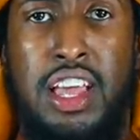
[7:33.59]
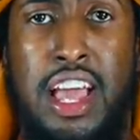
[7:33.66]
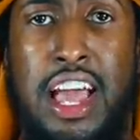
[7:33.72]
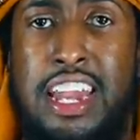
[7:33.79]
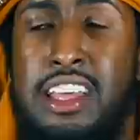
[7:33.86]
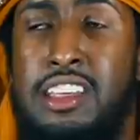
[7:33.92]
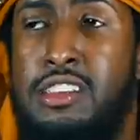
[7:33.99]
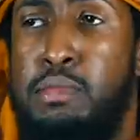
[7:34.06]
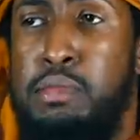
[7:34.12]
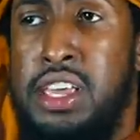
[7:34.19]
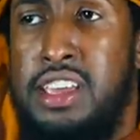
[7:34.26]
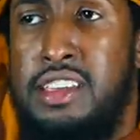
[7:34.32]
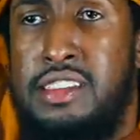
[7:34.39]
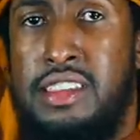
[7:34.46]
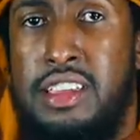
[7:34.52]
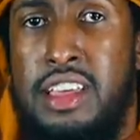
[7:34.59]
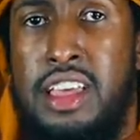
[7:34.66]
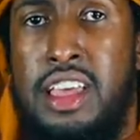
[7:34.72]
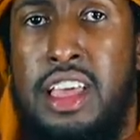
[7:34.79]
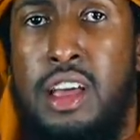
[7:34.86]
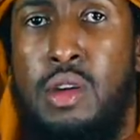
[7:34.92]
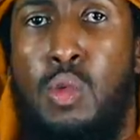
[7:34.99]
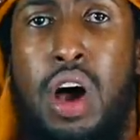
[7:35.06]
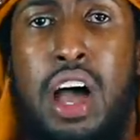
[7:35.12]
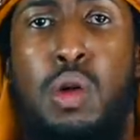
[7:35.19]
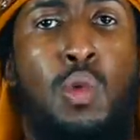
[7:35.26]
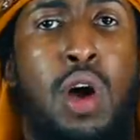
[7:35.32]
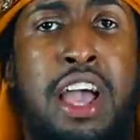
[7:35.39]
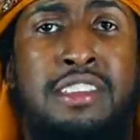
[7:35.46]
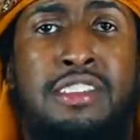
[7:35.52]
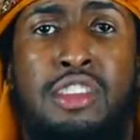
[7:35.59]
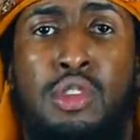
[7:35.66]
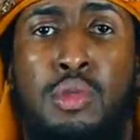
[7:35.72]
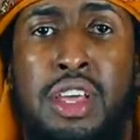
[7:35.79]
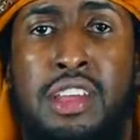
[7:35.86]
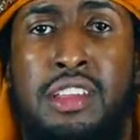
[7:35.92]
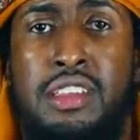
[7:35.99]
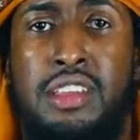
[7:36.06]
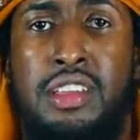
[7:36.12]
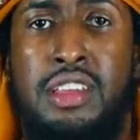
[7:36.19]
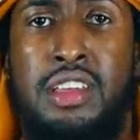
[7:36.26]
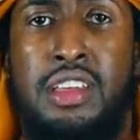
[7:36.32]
And he speaks. Why, why is he doing it?